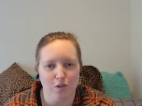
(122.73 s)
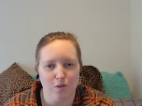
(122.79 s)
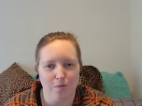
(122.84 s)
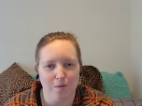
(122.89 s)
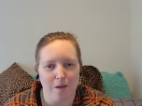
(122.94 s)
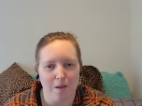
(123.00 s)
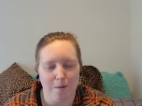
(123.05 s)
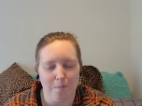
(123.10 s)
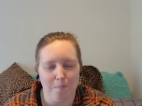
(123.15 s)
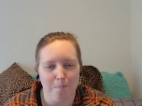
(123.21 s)
you
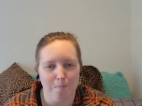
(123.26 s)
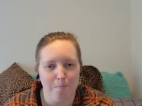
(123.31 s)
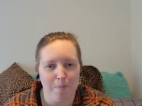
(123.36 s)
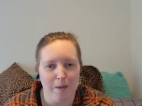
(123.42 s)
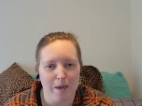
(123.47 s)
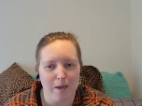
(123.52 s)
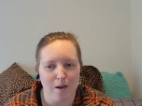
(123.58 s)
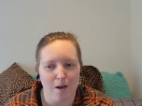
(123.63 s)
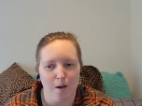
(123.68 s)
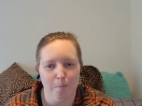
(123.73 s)
can
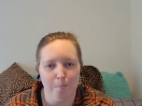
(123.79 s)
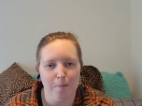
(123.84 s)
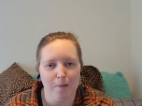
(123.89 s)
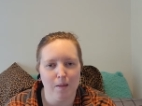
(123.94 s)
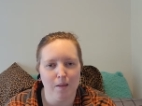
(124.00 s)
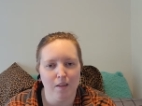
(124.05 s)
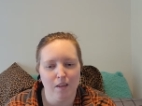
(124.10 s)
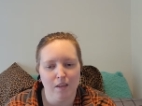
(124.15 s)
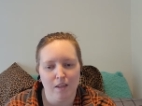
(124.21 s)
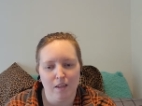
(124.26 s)
pick up,
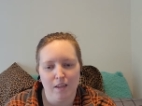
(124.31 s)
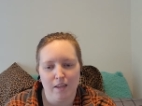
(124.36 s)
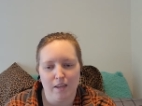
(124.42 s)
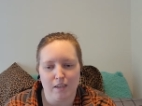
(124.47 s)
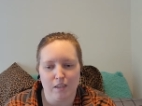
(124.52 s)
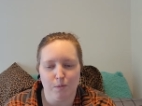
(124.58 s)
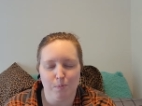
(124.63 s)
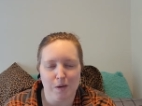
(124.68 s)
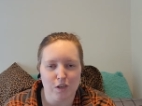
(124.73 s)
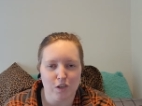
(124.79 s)

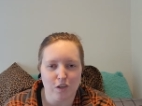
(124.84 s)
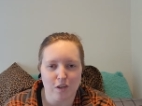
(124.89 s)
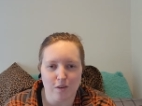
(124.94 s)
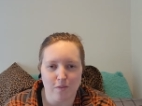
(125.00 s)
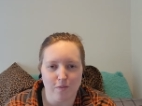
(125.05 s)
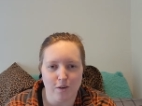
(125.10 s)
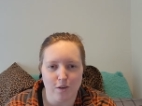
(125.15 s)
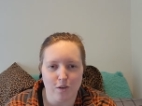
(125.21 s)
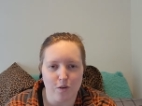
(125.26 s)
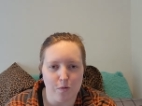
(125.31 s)
especially if
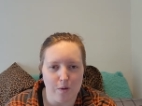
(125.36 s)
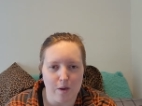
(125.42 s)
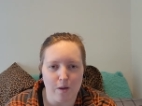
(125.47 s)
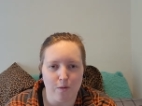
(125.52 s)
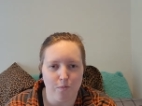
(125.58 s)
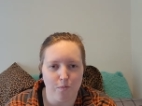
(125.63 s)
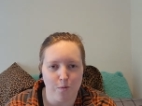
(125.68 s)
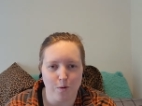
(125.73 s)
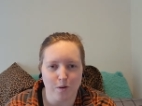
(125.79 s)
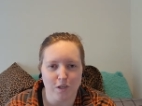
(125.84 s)
you're doing
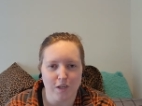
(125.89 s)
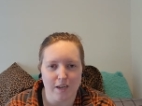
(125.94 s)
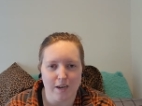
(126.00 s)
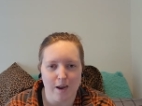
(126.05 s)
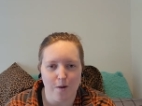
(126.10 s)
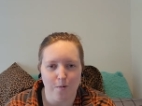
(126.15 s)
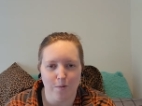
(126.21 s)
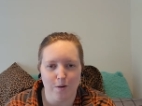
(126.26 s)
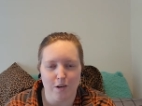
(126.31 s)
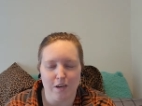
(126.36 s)

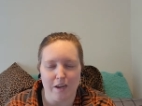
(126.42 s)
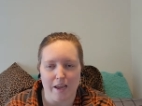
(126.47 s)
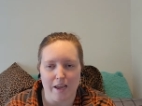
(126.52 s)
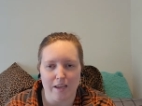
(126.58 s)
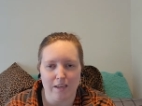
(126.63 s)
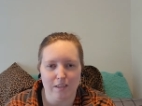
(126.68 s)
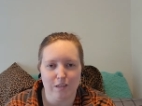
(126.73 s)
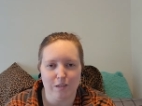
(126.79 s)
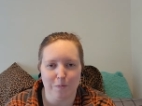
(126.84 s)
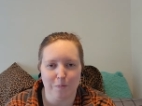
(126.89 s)
14-hour
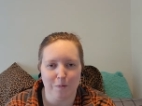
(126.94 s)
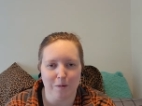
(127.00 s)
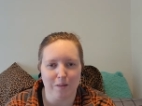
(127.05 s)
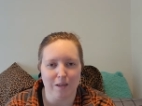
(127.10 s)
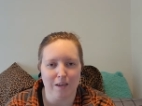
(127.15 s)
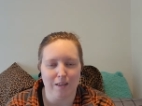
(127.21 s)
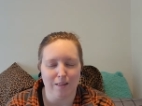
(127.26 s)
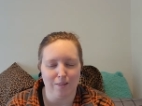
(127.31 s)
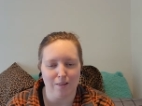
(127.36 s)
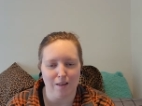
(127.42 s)
days. You
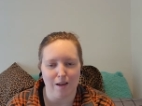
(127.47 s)
really,